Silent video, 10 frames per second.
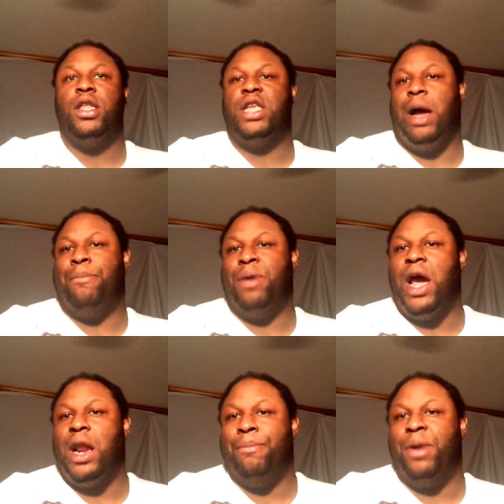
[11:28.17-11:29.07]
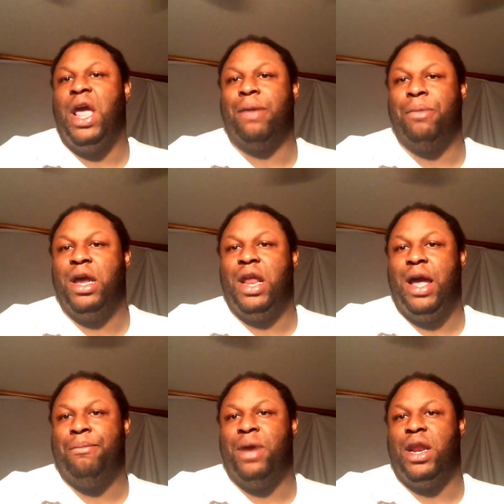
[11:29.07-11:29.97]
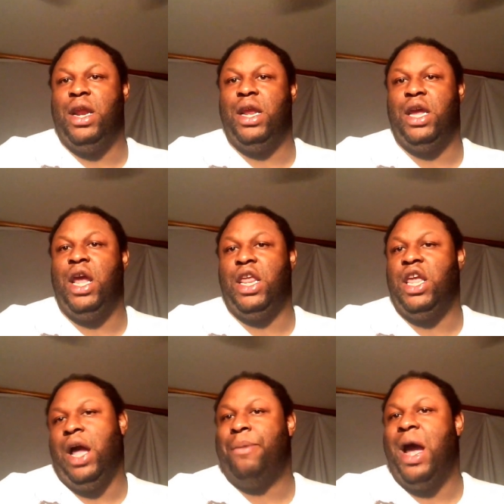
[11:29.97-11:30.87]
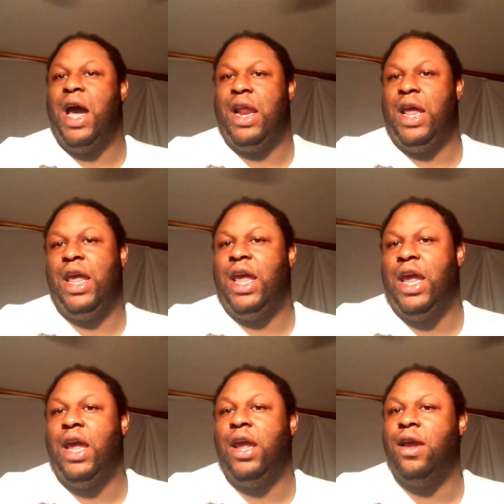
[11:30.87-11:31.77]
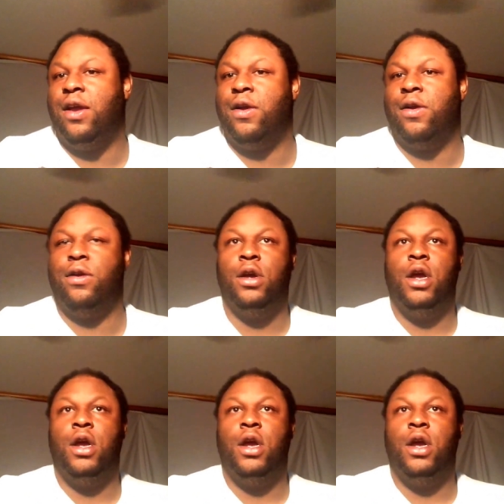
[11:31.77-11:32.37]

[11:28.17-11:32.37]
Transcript: to blah to blackmail that man and to get him out of here.